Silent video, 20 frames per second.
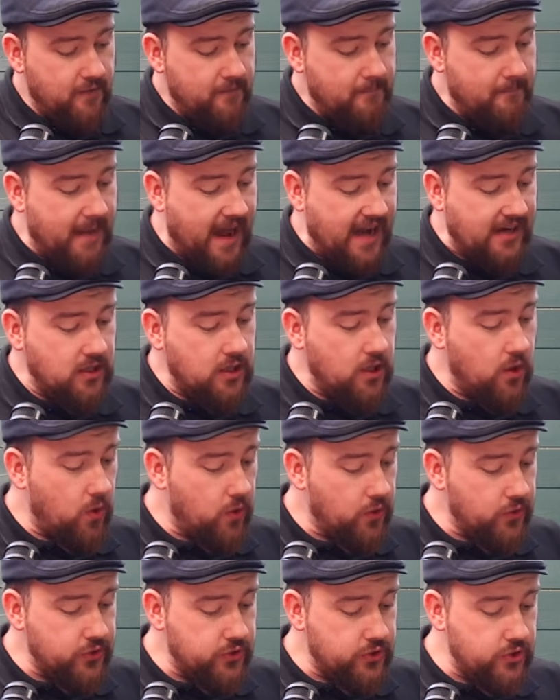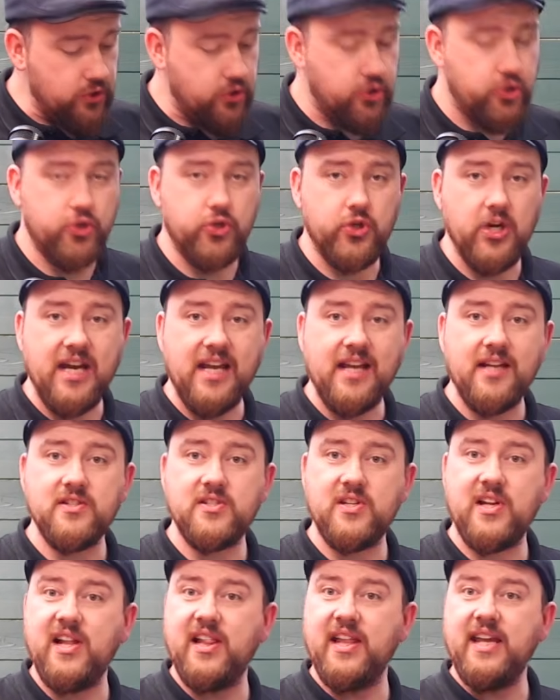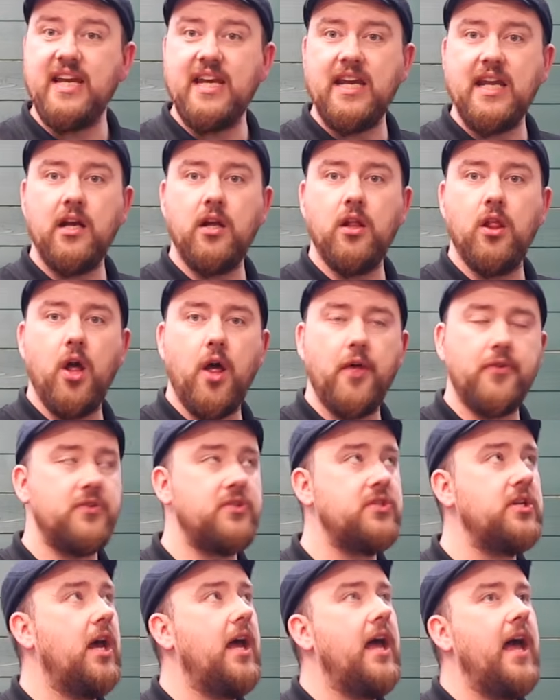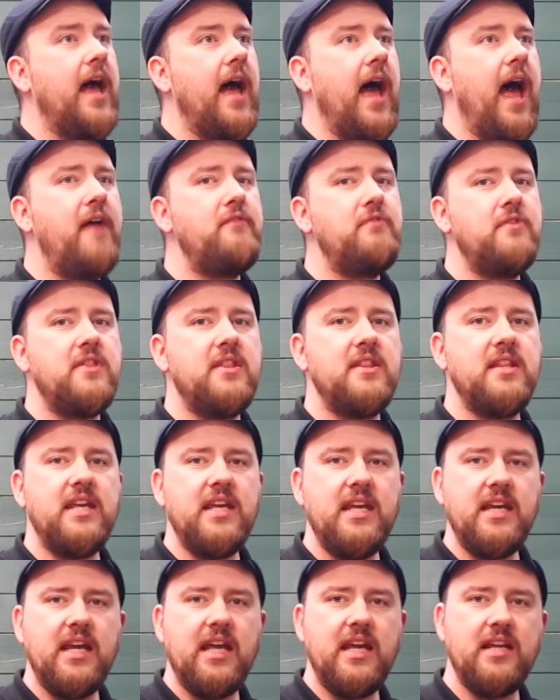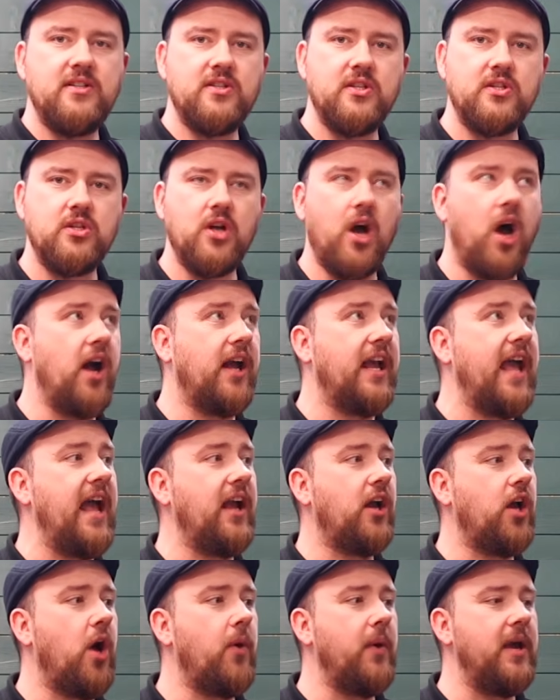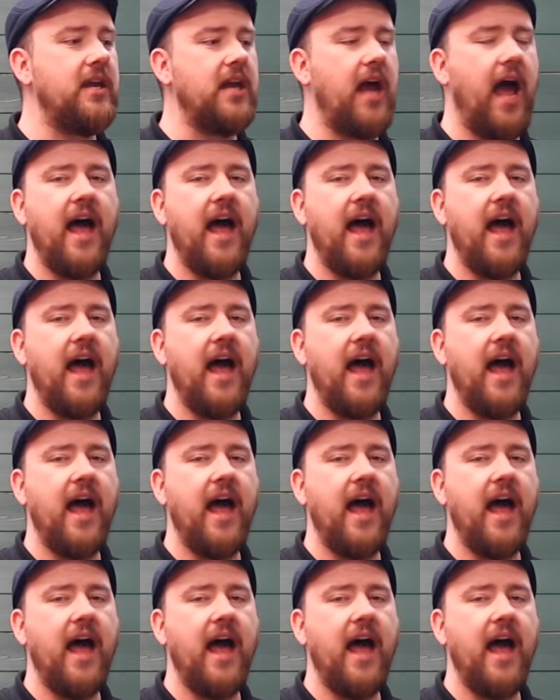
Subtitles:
Manuals, strings, cleaning cloths, everything that you need to sort of get going.